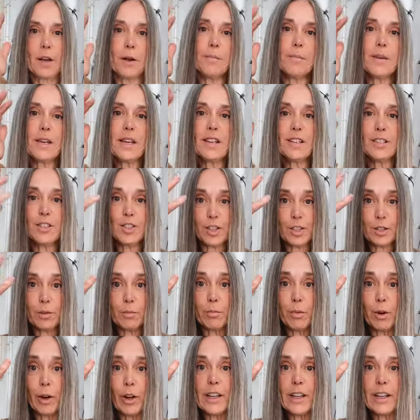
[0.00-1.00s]
coming into the
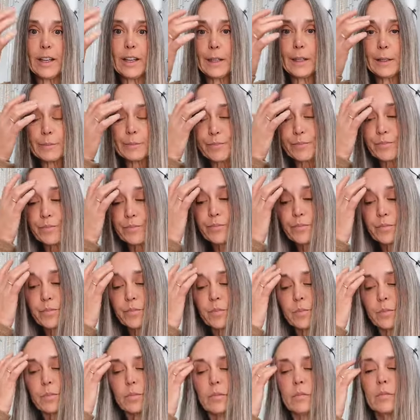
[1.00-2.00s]
body,
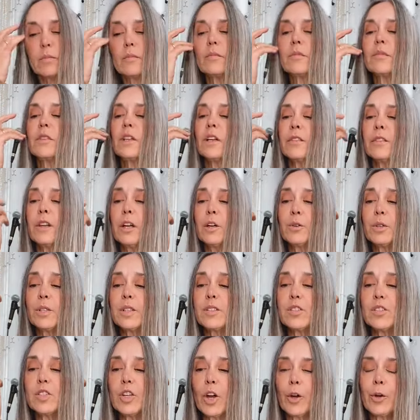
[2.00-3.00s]
there
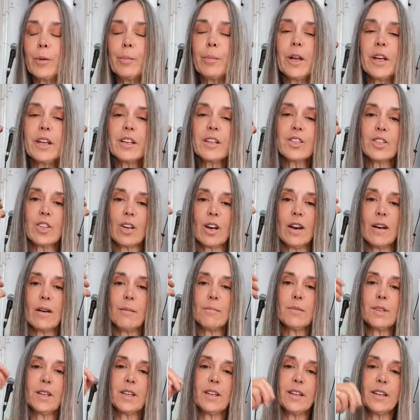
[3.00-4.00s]
is no better
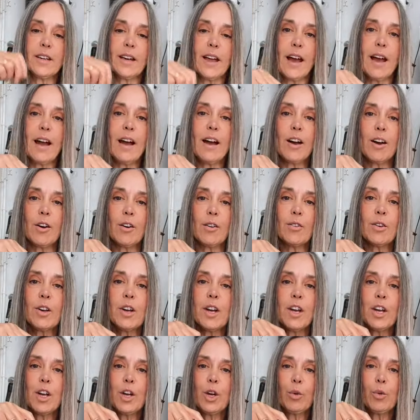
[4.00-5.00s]
time than now,
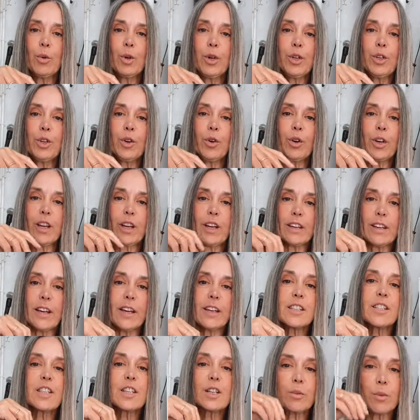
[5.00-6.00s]
when you're
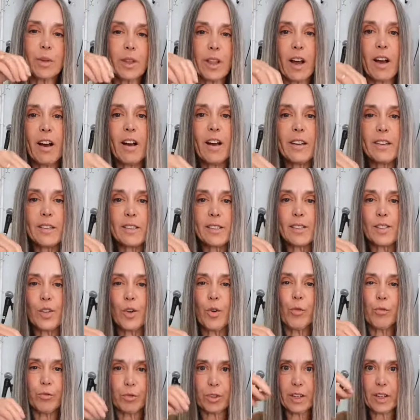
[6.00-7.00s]
connecting with higher
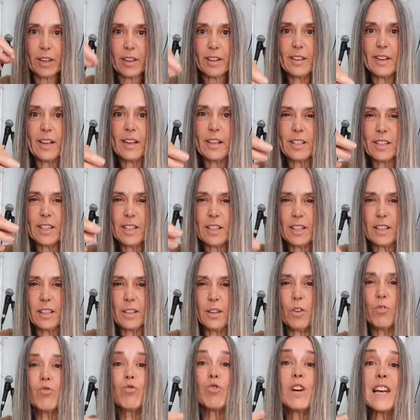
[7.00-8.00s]
self and
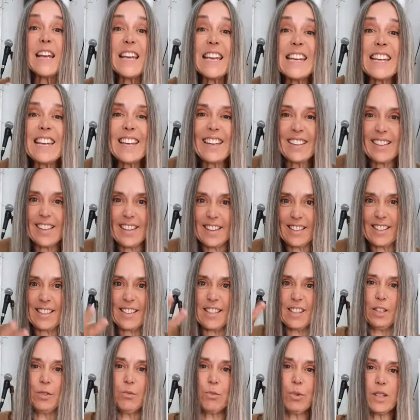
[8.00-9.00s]

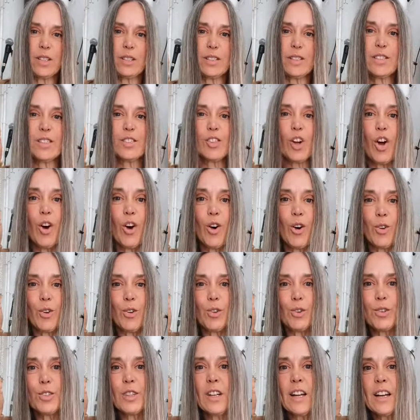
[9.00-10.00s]
reconnecting with
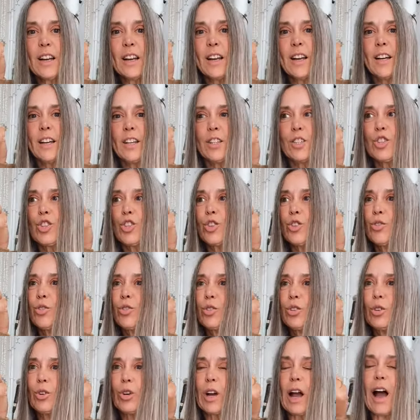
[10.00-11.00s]
soul,
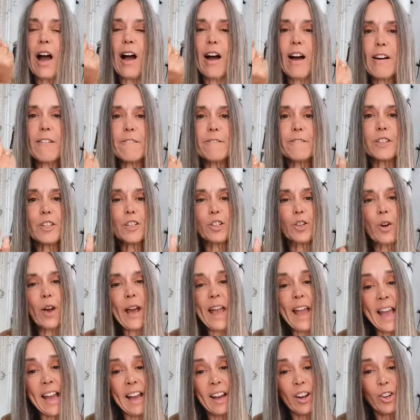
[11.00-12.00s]
to look after your
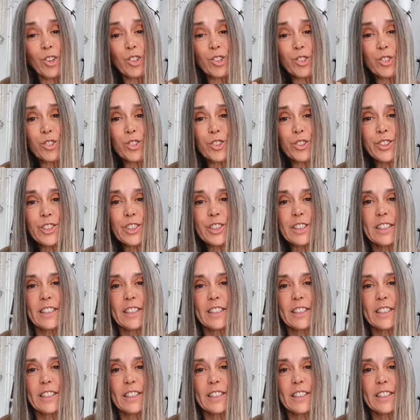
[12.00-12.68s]
health,